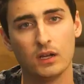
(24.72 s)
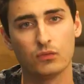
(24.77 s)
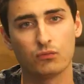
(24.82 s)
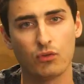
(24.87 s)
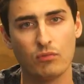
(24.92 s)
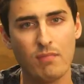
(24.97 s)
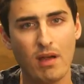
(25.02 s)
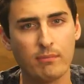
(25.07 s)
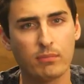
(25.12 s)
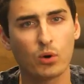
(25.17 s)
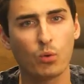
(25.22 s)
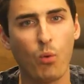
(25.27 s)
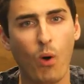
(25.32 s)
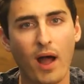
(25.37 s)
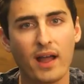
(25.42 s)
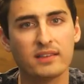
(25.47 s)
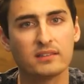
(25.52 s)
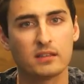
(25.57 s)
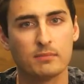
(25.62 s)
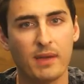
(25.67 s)
Remember
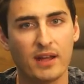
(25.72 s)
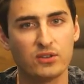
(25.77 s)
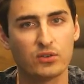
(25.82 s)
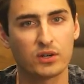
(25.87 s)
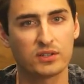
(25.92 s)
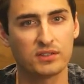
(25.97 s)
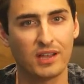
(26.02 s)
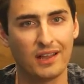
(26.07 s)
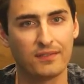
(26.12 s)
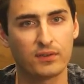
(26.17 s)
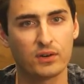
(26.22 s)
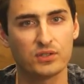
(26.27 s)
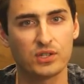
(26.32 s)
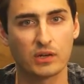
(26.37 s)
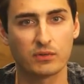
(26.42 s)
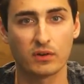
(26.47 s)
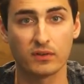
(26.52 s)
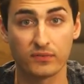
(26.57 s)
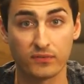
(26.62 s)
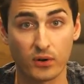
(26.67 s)
why symmetric ciphers
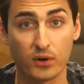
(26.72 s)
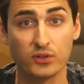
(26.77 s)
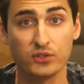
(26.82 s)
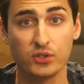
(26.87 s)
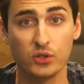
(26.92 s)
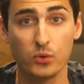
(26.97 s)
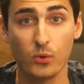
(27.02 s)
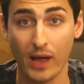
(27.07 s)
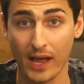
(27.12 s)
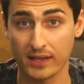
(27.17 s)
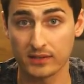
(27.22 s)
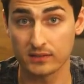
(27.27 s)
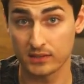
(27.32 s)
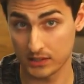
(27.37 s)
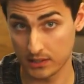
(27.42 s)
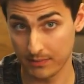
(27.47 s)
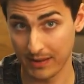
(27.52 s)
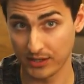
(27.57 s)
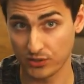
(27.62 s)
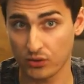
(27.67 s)
are referred to as
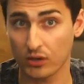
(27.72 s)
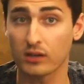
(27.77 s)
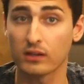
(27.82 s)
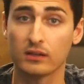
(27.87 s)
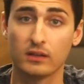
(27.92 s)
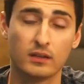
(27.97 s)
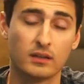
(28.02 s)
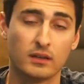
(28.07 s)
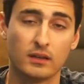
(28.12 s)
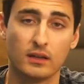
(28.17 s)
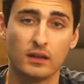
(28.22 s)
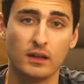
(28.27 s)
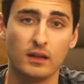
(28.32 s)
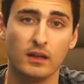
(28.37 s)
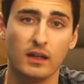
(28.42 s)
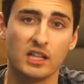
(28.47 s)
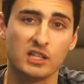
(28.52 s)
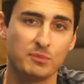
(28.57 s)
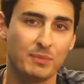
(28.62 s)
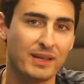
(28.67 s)
symmetric?
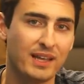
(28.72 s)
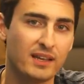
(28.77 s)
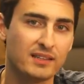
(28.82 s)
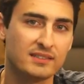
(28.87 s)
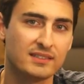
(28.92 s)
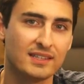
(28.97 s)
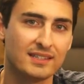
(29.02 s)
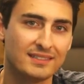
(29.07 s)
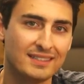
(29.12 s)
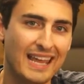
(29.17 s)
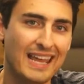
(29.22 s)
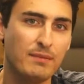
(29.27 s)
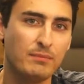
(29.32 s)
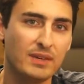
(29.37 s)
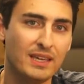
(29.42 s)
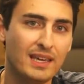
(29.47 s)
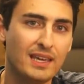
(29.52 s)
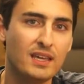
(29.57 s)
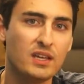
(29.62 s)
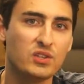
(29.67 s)
It's because the same
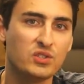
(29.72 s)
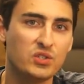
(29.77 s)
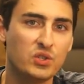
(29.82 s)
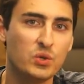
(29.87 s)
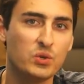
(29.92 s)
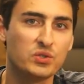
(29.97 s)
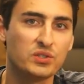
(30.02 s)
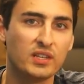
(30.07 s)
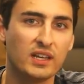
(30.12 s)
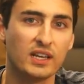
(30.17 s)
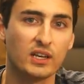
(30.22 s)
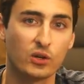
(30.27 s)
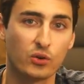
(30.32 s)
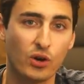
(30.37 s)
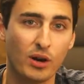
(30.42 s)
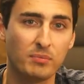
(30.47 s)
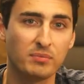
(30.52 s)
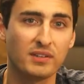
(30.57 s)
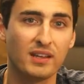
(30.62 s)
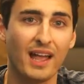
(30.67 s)
key is used to
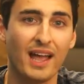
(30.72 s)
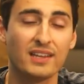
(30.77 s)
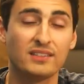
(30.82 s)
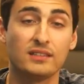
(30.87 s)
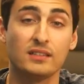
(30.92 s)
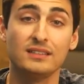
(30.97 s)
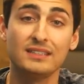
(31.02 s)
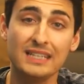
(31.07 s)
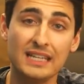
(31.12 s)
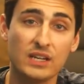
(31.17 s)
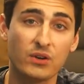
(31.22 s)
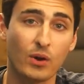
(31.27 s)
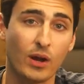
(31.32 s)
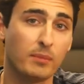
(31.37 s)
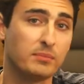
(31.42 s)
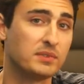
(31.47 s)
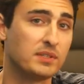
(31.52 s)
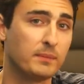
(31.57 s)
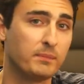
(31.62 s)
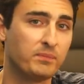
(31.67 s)
encrypt as to
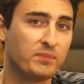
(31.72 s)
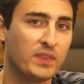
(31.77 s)
decrypt.